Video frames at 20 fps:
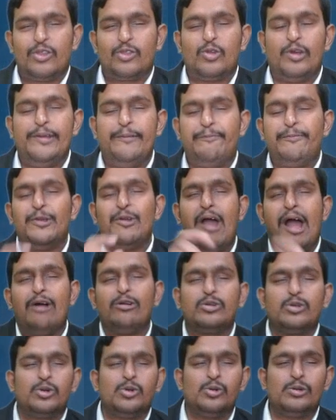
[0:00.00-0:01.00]
So if you
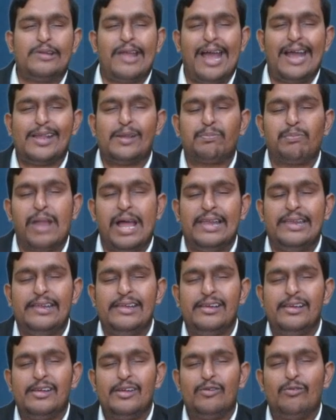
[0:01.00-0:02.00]
have to do tax
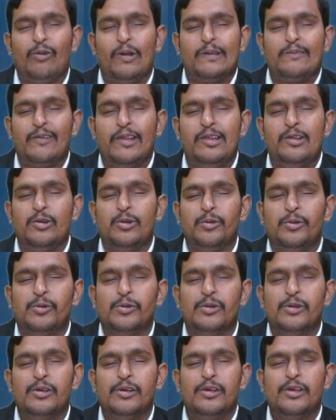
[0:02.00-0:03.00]
planning, what will you
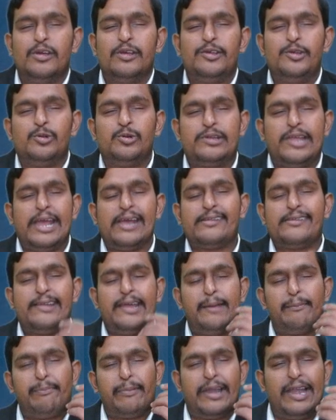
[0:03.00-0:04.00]
do? You take
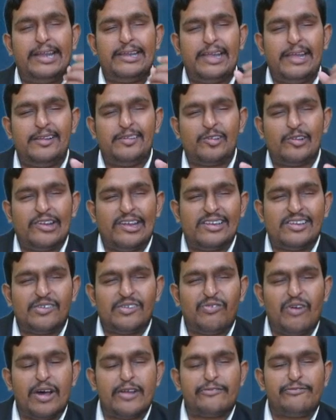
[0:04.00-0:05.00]
separate insurance
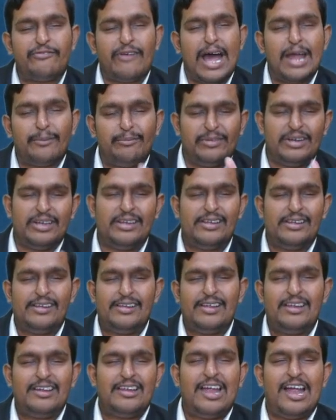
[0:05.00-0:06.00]
for farm
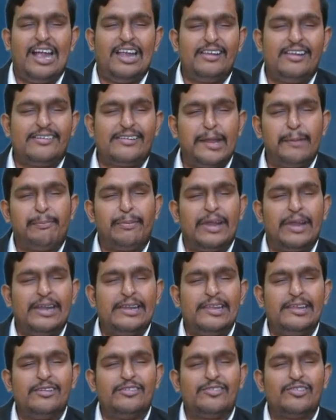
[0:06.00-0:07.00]
and
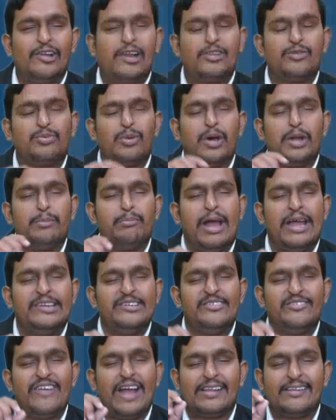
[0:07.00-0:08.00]
separate insurance for
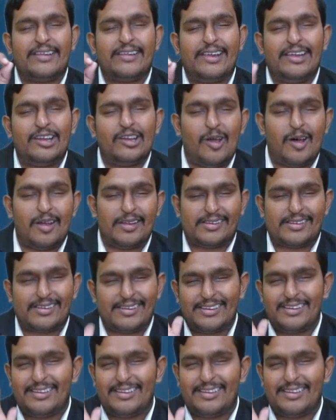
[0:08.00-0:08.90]
manufacturing loss.